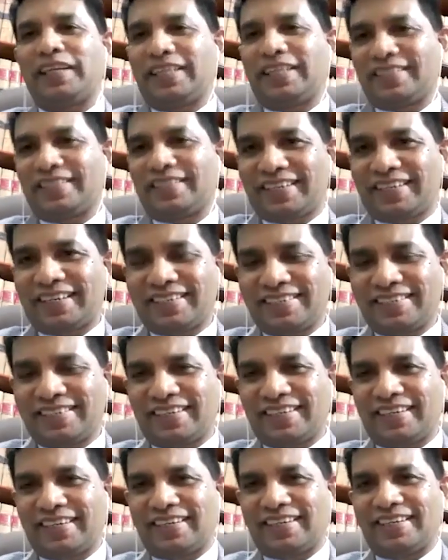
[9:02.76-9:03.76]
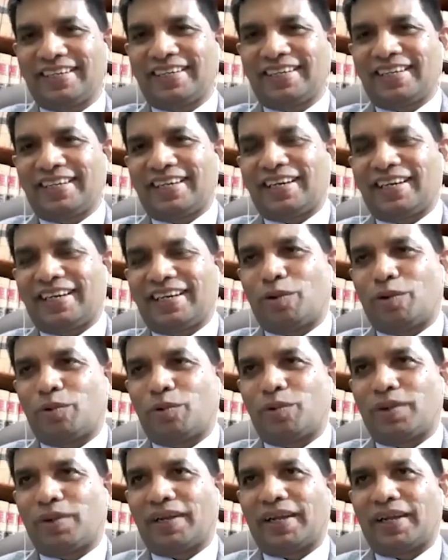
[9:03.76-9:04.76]
is concerned,
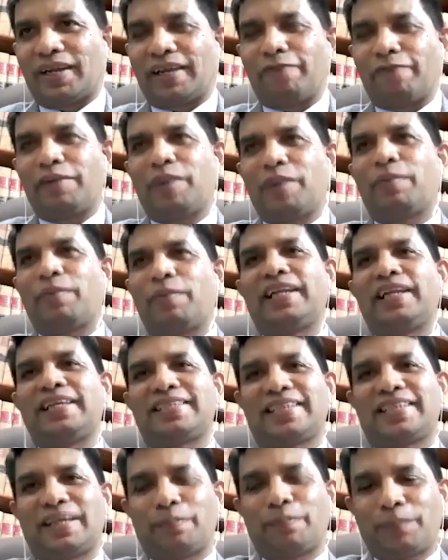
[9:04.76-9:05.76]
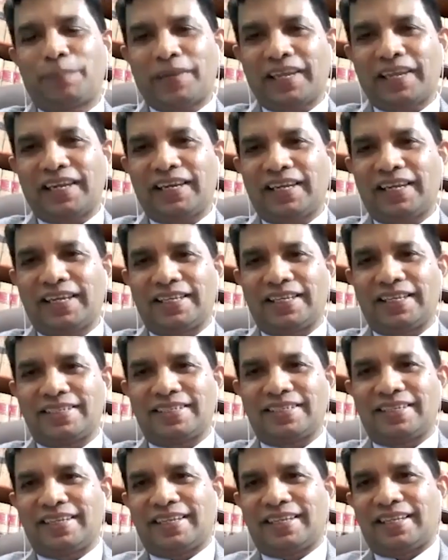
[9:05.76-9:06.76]
now everybody's complaint is
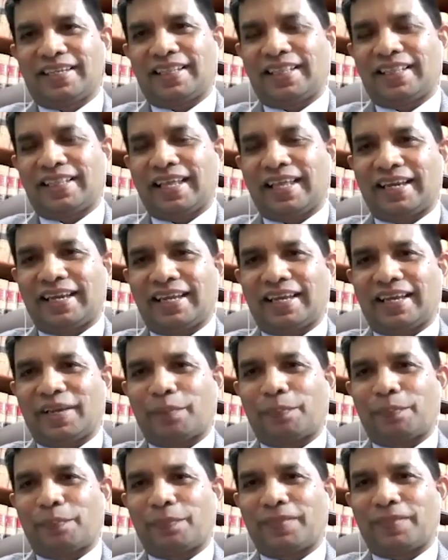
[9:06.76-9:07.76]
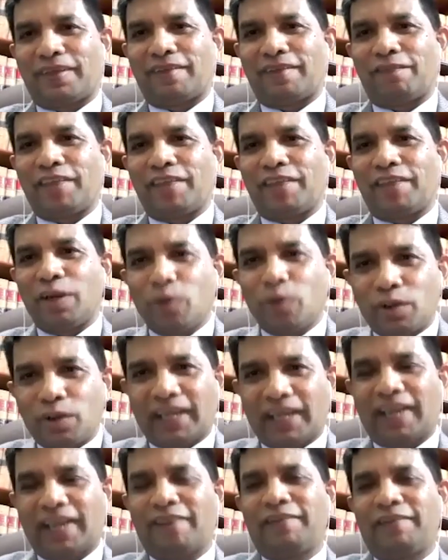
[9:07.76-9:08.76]
that we don't
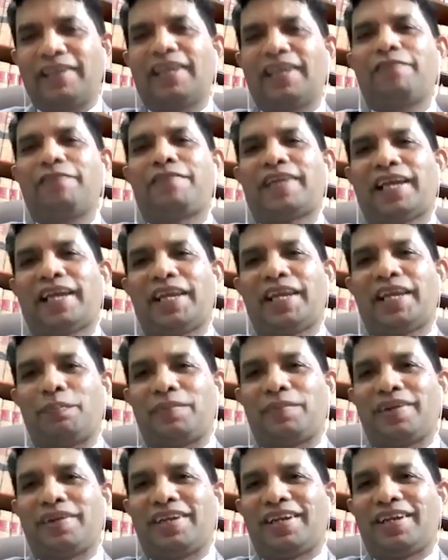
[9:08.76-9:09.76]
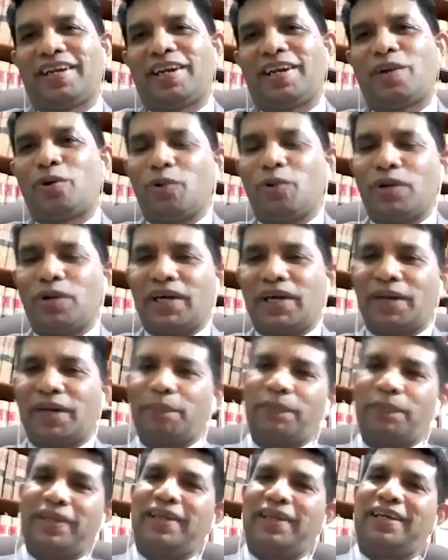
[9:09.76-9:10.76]
have enough time to
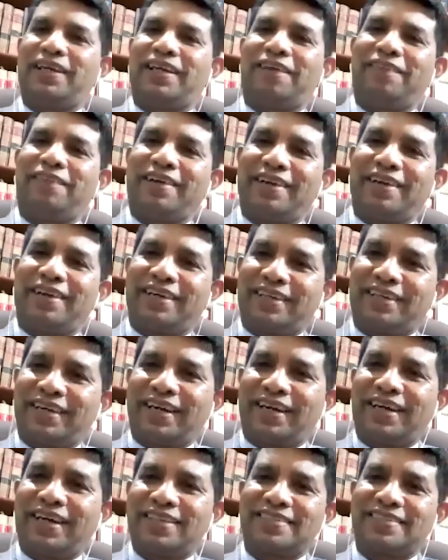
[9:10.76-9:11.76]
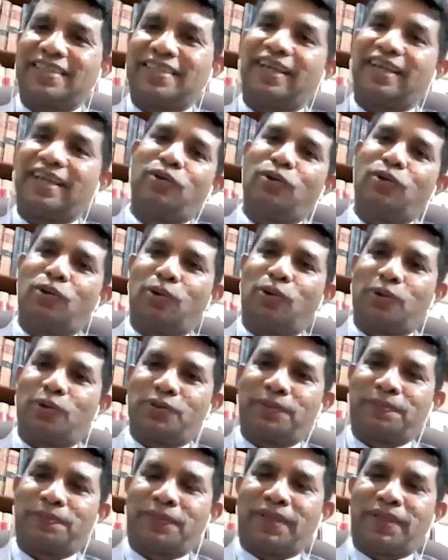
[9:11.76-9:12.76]
complete our task and
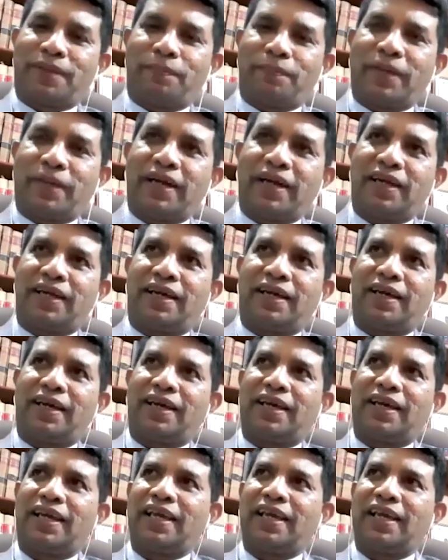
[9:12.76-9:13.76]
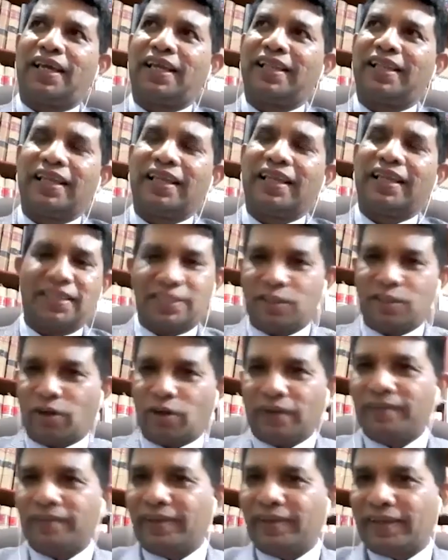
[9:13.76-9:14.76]
goals. But that is
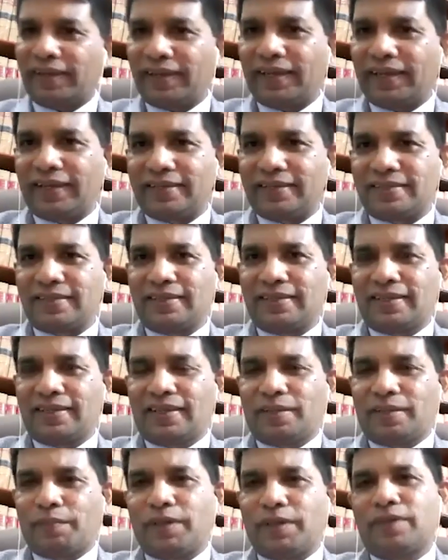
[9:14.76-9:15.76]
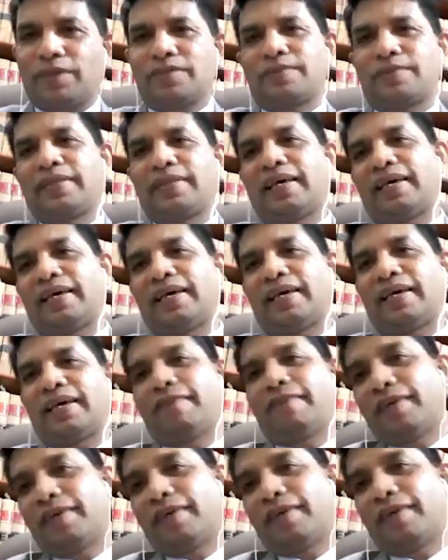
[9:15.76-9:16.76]
not the case, because there
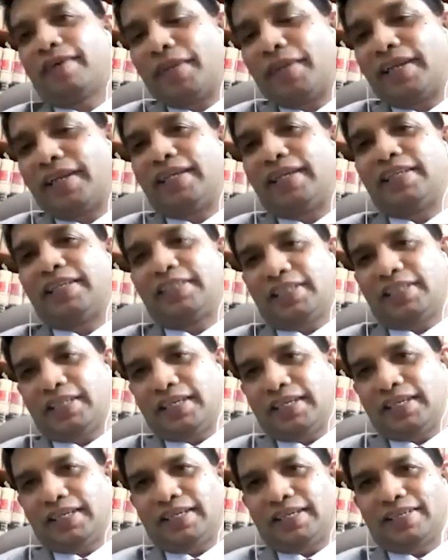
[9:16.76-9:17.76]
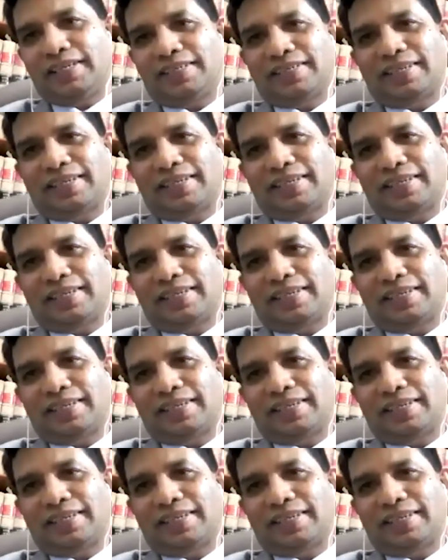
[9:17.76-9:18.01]
were many geniuses,